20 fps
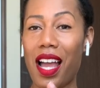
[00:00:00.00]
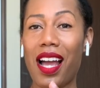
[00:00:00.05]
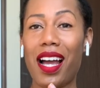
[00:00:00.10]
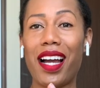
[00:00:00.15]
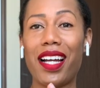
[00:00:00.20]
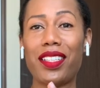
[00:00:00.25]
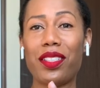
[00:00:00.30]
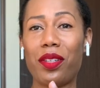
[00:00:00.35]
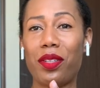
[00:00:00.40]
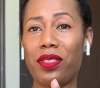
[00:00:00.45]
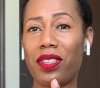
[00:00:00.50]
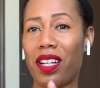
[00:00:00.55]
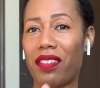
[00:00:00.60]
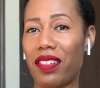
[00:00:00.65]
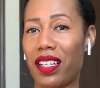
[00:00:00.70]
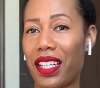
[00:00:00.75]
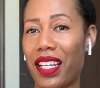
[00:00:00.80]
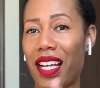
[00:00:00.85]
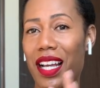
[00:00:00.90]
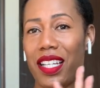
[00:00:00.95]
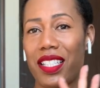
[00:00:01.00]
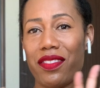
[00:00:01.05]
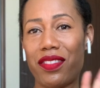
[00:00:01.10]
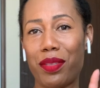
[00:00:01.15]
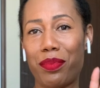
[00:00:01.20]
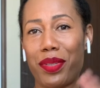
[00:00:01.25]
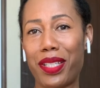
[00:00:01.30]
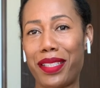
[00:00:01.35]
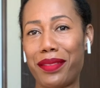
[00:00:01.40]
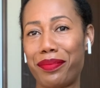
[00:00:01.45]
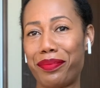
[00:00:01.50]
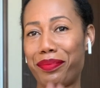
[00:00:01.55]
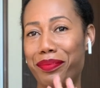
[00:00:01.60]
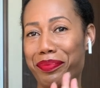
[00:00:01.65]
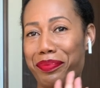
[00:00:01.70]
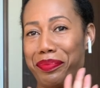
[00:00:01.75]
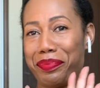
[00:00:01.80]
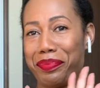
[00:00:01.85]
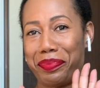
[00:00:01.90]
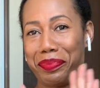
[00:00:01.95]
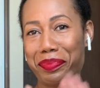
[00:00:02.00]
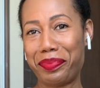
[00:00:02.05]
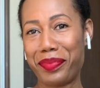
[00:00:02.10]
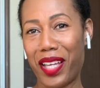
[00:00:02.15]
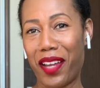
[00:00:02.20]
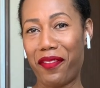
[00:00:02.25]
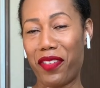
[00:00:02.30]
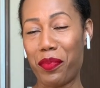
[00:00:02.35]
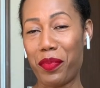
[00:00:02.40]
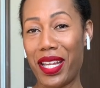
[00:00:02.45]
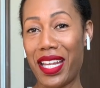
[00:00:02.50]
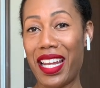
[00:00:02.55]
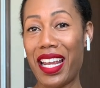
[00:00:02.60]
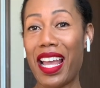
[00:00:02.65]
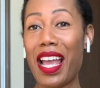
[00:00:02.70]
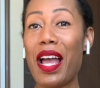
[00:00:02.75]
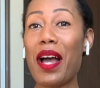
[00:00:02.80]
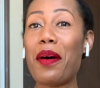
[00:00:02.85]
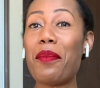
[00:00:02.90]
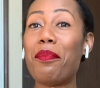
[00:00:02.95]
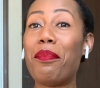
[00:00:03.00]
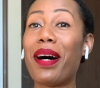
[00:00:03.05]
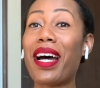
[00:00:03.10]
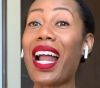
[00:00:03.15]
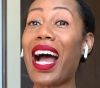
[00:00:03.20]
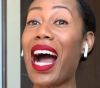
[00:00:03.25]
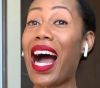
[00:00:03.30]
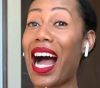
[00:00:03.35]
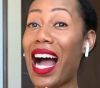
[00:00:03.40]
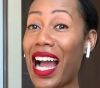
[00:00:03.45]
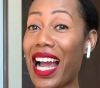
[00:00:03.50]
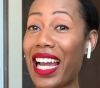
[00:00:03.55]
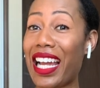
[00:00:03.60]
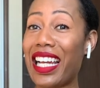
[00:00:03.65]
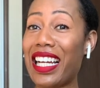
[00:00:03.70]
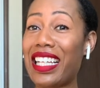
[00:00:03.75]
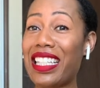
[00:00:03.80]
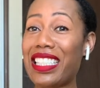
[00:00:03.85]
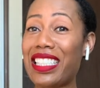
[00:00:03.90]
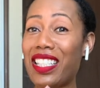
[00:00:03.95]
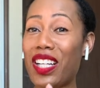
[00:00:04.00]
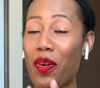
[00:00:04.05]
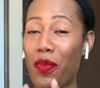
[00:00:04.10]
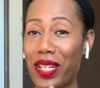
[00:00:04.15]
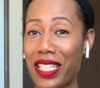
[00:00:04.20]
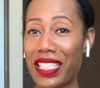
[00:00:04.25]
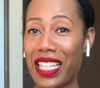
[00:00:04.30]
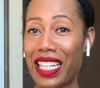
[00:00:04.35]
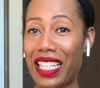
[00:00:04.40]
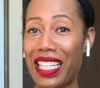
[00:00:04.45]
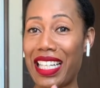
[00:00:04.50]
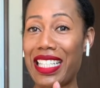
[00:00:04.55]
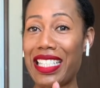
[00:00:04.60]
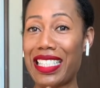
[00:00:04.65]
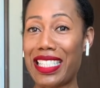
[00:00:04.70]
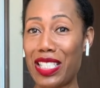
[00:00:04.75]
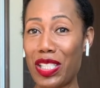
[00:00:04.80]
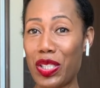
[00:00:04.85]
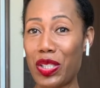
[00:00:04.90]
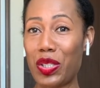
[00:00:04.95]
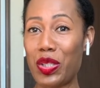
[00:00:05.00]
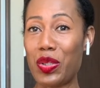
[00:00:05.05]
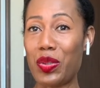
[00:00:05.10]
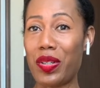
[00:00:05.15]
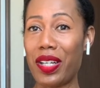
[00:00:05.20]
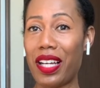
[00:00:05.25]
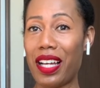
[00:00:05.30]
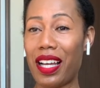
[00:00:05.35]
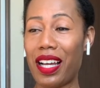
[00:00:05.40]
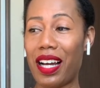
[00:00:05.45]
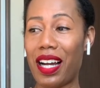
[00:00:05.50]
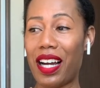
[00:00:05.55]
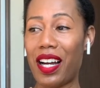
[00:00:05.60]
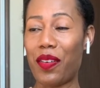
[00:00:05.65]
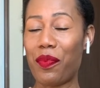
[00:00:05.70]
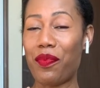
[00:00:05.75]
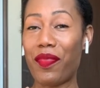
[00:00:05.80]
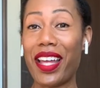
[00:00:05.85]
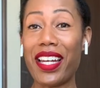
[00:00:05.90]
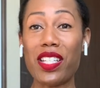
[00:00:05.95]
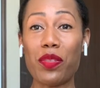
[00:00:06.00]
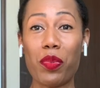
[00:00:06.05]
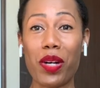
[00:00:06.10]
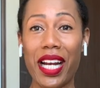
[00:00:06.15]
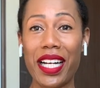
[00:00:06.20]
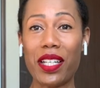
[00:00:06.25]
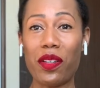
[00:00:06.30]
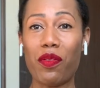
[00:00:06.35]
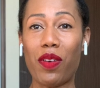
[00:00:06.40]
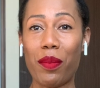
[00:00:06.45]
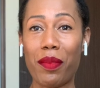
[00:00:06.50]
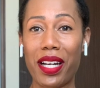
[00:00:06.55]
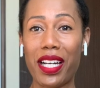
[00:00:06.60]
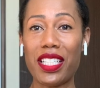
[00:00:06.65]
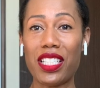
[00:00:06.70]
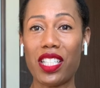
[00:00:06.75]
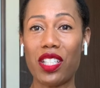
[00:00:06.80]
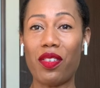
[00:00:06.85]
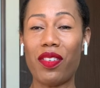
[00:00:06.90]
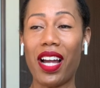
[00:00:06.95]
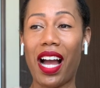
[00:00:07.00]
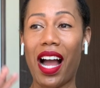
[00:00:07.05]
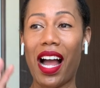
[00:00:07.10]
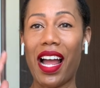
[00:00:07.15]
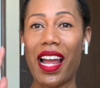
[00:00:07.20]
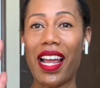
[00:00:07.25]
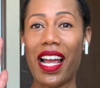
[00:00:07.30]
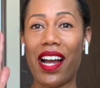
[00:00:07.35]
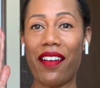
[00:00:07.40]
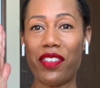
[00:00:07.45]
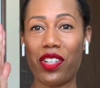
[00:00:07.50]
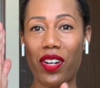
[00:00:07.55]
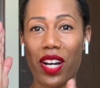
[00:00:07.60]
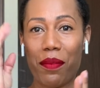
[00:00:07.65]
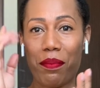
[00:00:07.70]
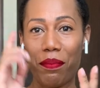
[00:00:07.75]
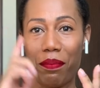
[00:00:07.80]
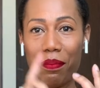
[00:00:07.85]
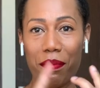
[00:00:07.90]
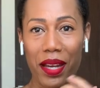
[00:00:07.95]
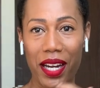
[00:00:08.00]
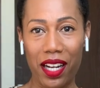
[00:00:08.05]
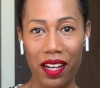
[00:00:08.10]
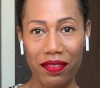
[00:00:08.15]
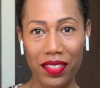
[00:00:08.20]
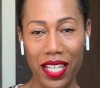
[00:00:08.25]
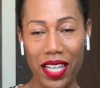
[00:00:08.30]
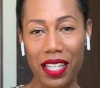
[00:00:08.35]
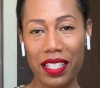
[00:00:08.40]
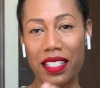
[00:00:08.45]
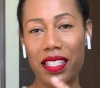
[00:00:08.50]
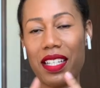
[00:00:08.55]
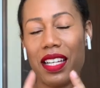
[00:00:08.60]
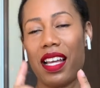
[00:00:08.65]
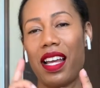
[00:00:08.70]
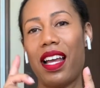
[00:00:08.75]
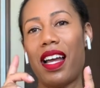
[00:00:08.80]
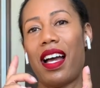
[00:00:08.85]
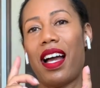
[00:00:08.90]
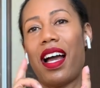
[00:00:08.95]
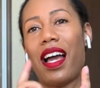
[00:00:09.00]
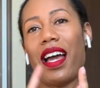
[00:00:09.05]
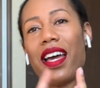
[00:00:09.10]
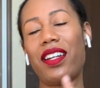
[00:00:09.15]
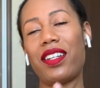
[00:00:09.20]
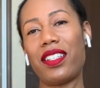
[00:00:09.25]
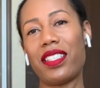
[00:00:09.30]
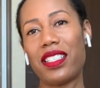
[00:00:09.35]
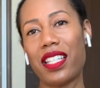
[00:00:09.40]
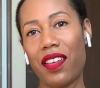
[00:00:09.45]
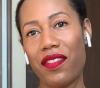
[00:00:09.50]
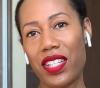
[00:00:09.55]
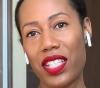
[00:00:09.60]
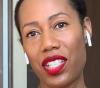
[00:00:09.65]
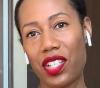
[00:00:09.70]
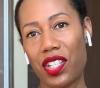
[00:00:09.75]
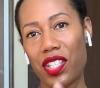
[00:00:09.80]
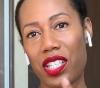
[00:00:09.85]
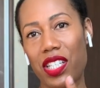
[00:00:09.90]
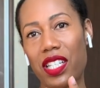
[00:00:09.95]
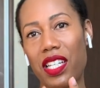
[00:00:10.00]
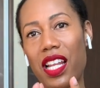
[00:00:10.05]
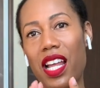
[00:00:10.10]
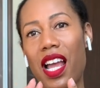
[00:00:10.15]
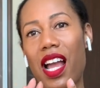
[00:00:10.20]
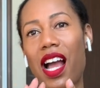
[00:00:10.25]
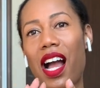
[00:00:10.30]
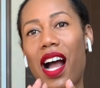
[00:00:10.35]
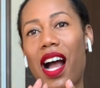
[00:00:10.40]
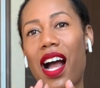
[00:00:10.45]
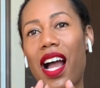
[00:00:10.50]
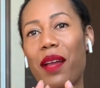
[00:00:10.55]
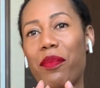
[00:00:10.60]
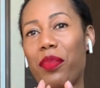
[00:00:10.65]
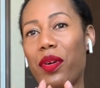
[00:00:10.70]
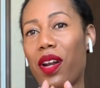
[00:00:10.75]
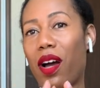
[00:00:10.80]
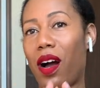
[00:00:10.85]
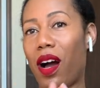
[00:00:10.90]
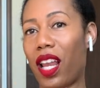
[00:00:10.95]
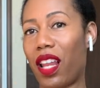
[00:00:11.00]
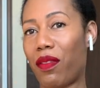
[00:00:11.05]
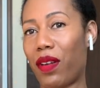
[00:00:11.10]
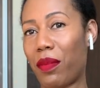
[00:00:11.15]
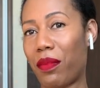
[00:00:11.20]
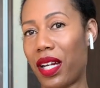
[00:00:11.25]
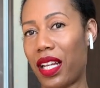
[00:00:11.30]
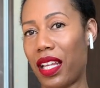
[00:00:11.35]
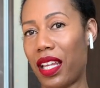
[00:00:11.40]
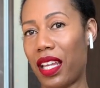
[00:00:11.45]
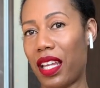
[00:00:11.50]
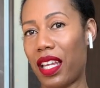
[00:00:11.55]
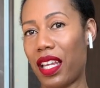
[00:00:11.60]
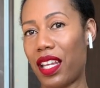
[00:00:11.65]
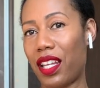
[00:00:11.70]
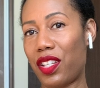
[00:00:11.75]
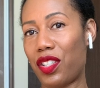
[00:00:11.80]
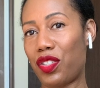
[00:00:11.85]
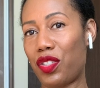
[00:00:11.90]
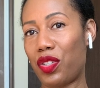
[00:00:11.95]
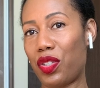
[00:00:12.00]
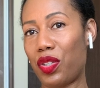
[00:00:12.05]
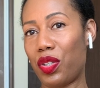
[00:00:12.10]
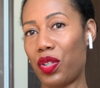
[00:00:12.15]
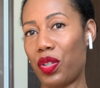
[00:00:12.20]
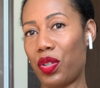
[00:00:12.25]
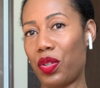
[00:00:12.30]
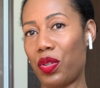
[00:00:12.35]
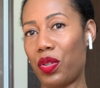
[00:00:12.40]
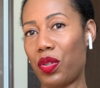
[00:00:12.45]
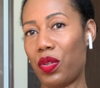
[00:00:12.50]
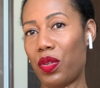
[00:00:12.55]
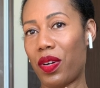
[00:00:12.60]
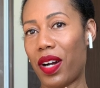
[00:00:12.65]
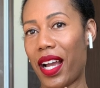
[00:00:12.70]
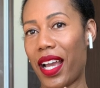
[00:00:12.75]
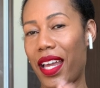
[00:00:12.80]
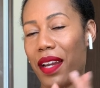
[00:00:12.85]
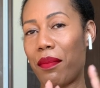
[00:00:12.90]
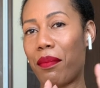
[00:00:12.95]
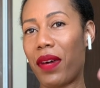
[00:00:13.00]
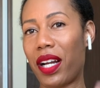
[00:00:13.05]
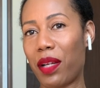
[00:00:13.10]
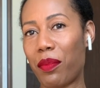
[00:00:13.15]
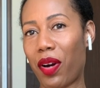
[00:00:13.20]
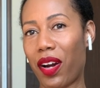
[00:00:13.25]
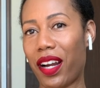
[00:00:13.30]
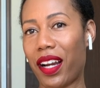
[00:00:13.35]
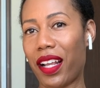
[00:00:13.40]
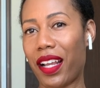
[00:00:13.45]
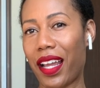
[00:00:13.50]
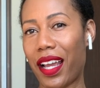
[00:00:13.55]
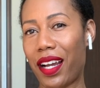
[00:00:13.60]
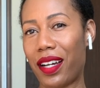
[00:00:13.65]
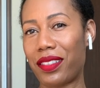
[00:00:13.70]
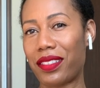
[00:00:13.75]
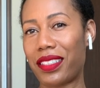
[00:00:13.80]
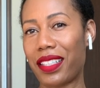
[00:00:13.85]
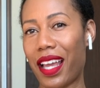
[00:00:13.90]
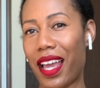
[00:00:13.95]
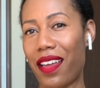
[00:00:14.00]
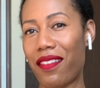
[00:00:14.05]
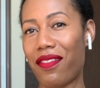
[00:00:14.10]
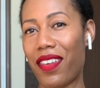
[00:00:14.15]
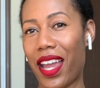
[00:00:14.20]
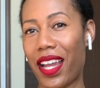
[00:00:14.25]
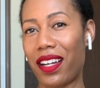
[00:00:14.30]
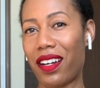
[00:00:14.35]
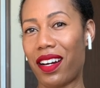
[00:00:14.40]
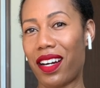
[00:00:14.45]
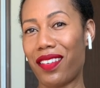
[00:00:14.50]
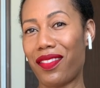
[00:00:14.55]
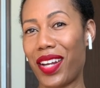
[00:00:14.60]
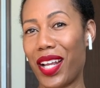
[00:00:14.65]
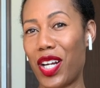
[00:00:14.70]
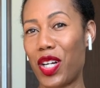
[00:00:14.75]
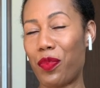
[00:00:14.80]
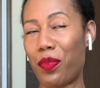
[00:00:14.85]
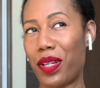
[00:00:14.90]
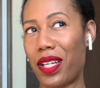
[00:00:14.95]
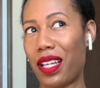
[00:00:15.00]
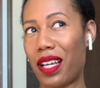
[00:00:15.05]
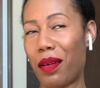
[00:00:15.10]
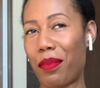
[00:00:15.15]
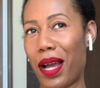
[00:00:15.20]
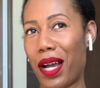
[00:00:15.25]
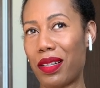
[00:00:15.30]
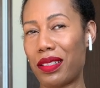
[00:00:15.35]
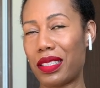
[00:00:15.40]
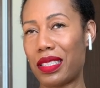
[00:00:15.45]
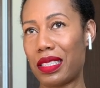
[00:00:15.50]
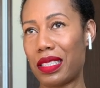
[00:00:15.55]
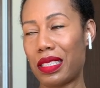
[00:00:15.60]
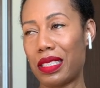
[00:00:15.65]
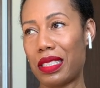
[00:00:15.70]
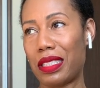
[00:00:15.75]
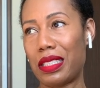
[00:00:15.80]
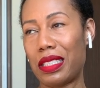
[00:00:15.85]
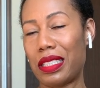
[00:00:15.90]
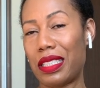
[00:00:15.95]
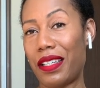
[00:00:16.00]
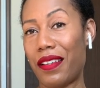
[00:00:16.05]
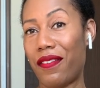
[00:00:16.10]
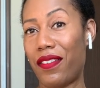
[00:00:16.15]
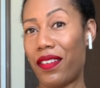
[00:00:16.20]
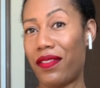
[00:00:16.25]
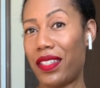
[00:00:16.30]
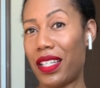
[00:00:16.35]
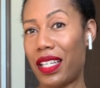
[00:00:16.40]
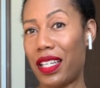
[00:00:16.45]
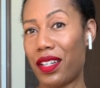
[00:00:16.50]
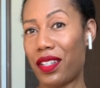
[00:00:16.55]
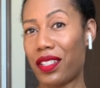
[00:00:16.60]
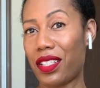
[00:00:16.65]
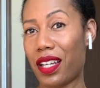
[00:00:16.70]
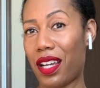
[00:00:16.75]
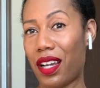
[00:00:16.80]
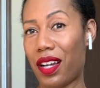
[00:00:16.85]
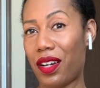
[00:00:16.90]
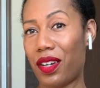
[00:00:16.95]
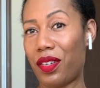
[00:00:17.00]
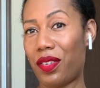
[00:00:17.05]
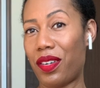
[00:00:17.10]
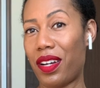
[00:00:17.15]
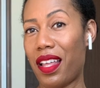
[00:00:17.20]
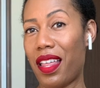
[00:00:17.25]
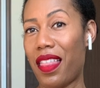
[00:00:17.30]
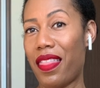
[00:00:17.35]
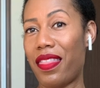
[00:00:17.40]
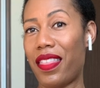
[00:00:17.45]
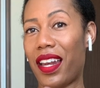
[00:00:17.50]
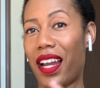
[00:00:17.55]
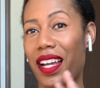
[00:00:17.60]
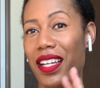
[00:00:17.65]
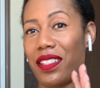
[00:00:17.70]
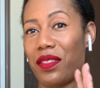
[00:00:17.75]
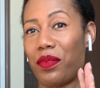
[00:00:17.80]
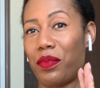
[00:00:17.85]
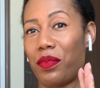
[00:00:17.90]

I told you already, house flipping, not for me, but I coincidentally do, that is what I give my money to. After I paid off debt, I had a good savings cushion, I put all of my money into, I had a money market account at Vanguard that I opened about 15 years ago, that I